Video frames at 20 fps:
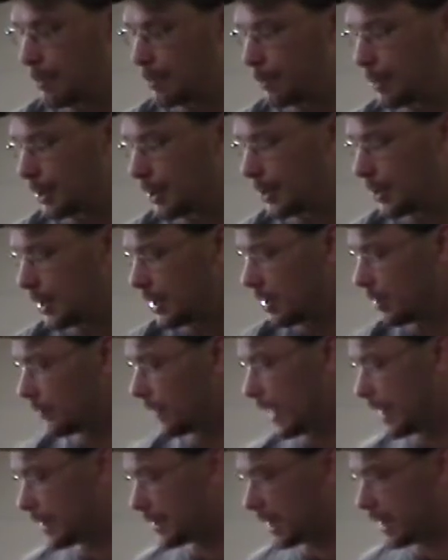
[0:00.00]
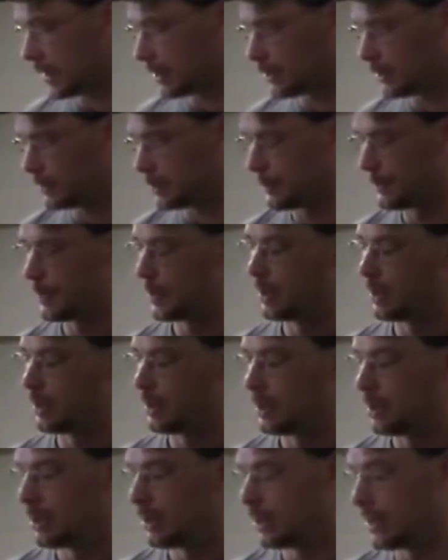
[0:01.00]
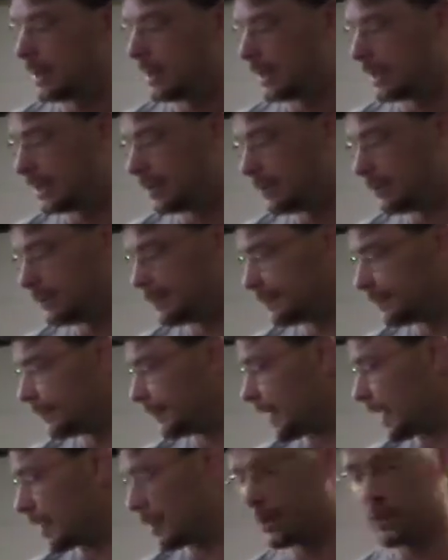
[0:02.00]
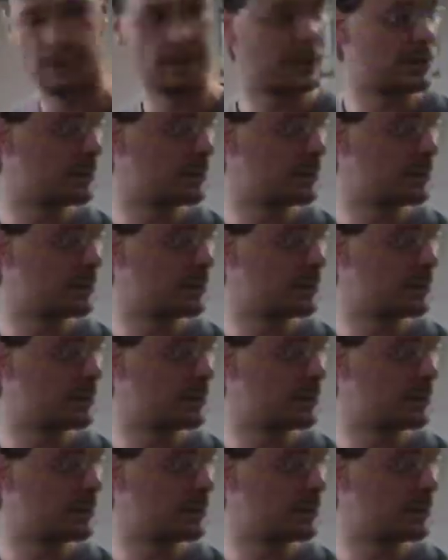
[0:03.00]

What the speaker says: birch in a rectangle. I don't know the